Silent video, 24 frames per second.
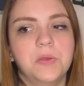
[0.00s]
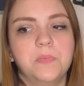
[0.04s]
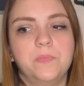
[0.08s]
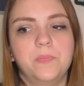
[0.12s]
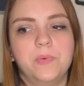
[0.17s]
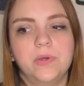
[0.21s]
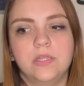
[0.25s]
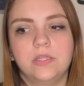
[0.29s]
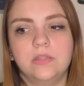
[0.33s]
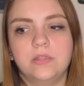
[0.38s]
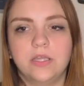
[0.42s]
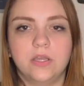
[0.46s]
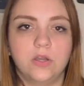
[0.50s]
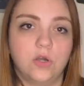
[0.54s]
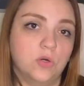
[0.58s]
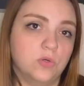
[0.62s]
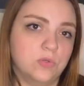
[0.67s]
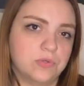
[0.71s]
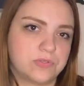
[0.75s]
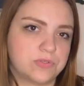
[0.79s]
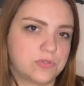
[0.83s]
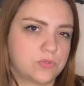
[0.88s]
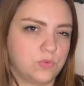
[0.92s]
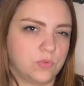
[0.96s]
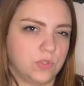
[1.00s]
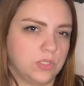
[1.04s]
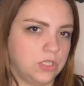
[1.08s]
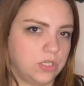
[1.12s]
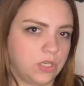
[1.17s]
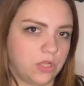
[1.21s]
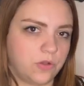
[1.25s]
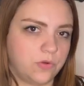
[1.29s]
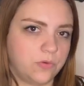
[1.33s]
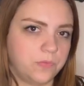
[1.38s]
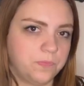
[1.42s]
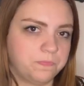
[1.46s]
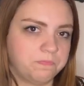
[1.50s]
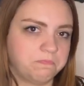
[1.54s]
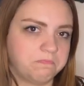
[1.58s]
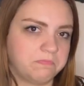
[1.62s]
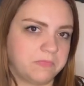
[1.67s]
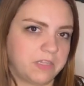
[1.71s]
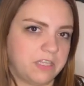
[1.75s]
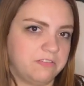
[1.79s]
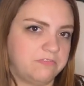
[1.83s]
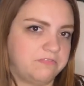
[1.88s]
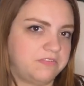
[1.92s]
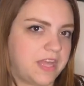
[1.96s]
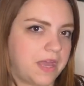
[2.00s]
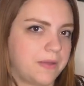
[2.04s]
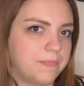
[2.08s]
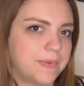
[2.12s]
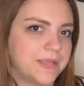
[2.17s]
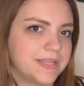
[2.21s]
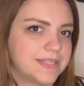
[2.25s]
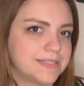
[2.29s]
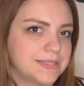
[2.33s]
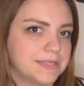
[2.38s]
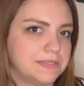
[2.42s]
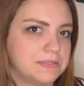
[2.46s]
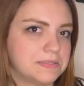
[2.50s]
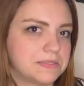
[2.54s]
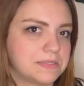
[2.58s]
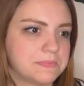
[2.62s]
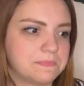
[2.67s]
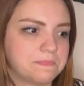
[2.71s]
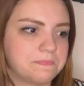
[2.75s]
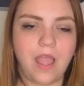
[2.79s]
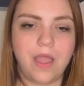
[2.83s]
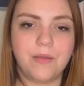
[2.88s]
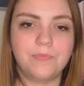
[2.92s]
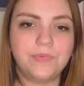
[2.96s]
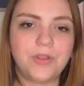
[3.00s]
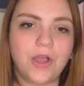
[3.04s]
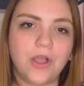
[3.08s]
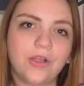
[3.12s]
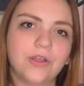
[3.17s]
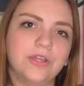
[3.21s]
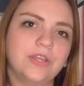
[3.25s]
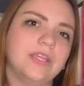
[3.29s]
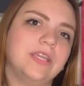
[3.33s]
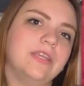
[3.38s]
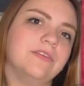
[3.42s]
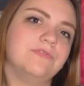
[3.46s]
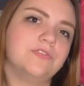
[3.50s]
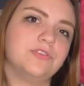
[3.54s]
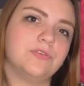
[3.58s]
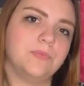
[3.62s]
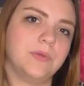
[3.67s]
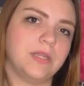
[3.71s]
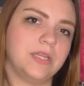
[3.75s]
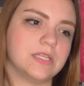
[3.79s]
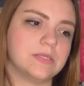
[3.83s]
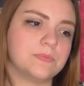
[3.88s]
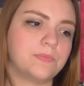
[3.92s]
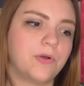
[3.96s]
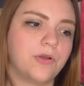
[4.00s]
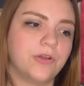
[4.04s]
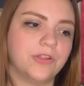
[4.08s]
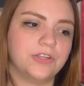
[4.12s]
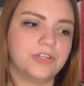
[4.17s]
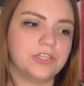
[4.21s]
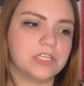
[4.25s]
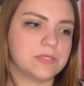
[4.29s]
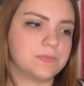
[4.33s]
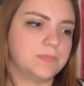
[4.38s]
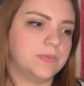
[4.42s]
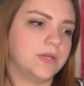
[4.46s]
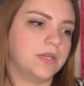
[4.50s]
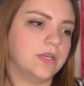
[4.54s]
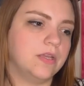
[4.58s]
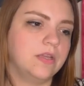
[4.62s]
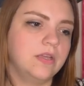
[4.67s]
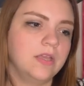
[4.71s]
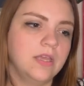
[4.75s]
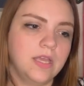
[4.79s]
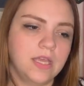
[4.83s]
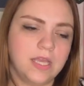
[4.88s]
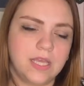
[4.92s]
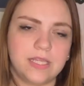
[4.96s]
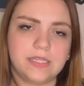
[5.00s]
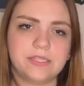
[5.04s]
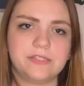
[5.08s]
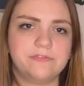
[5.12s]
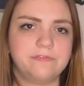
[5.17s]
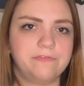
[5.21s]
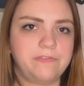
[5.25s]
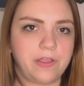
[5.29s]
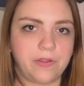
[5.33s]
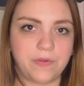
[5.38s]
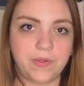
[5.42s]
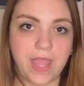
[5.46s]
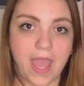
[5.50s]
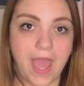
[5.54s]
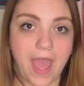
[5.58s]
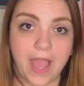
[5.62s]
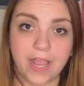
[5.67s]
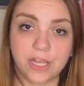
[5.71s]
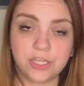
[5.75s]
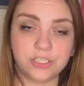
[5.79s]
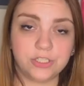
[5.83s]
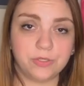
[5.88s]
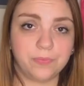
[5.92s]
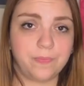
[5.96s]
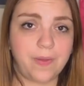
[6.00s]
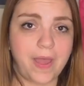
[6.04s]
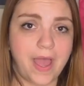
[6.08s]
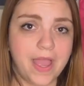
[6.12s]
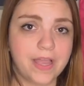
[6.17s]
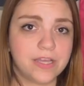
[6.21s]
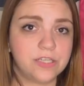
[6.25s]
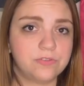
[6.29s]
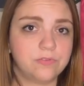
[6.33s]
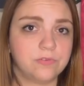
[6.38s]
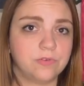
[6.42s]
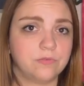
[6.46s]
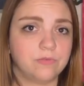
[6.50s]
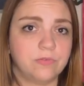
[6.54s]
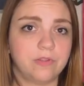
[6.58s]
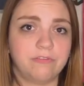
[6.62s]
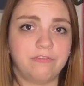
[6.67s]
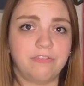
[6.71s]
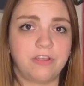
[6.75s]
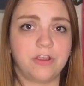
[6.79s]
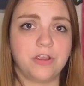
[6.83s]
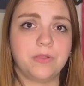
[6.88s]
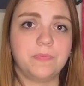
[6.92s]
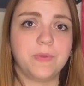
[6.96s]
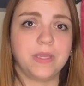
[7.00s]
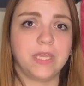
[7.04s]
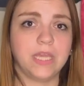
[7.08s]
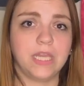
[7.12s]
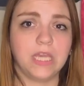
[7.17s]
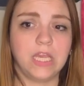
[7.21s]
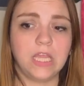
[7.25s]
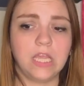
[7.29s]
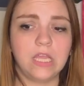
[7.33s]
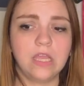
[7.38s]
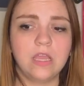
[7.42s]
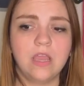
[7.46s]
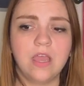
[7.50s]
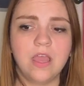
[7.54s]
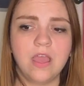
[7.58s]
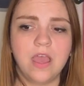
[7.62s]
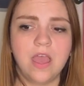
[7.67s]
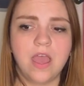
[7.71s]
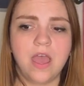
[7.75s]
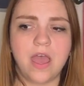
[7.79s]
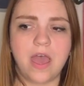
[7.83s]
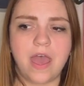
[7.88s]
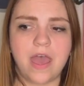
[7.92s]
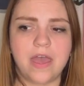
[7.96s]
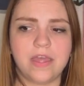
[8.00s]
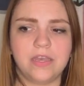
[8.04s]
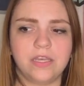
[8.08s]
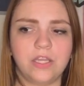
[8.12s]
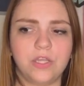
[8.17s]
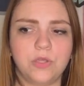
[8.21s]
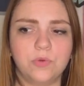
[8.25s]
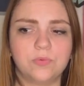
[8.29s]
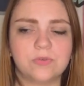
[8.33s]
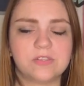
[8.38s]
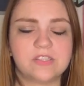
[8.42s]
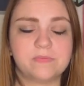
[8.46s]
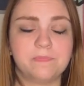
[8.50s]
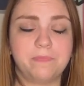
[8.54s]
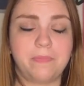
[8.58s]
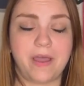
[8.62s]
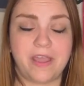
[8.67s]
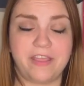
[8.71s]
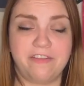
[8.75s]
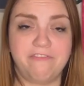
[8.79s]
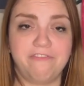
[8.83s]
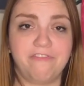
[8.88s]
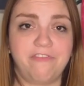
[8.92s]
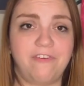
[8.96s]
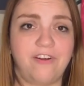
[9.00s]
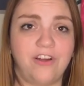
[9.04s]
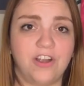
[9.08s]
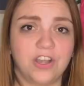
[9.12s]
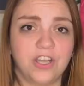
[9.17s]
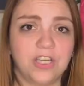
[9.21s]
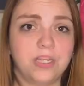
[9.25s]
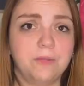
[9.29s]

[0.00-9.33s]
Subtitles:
but the hosts wouldn't know, if that makes sense. I'm not gonna give too many spoilers, but it's very action-packed from the very beginning, and it was by far